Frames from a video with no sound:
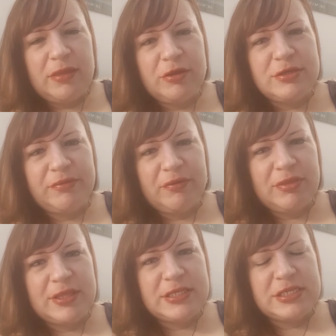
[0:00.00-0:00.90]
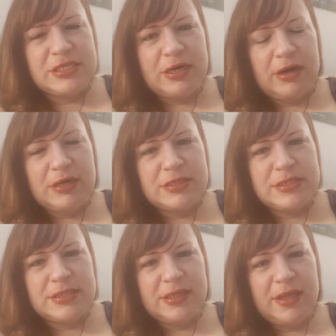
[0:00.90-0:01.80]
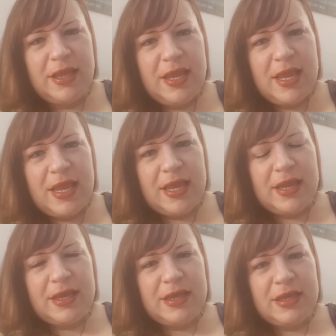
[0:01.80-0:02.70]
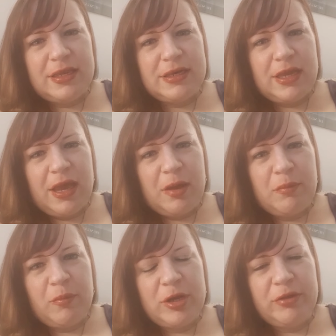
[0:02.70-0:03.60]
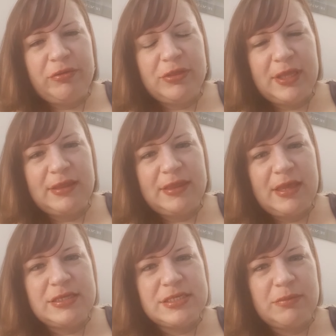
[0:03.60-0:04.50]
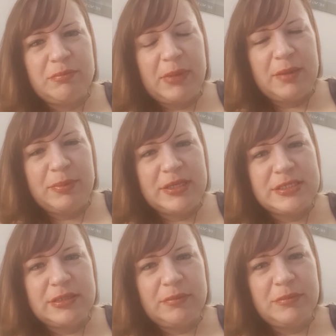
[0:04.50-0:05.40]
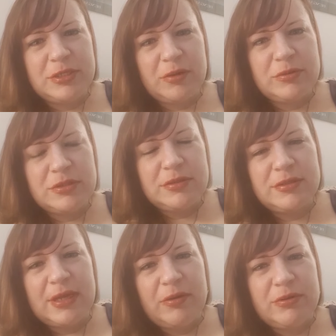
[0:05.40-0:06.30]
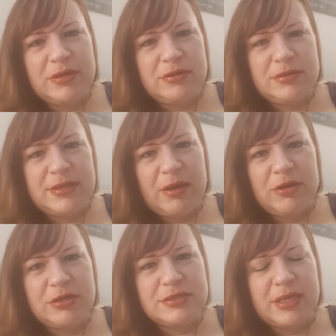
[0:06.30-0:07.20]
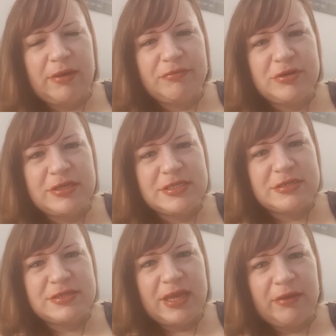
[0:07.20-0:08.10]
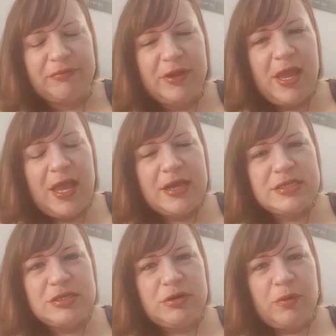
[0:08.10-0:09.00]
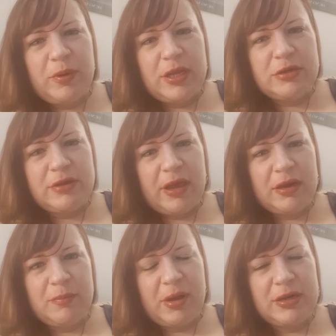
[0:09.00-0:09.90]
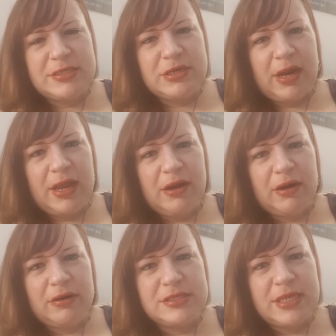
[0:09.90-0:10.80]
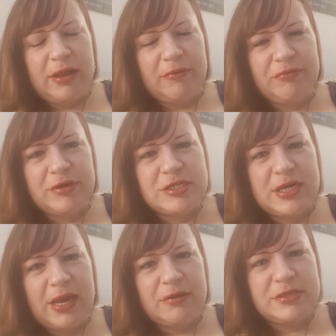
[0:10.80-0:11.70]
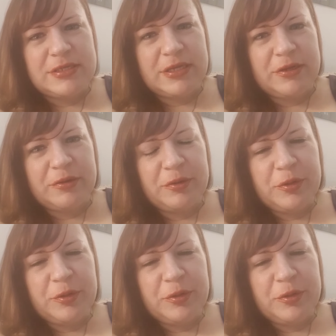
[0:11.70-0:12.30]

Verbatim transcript: they're different than the stars, and um, when you think that something might be something, don't don't doubt yourself. Trust yourself because you know what you're talking about. It's your higher self reaching out to you.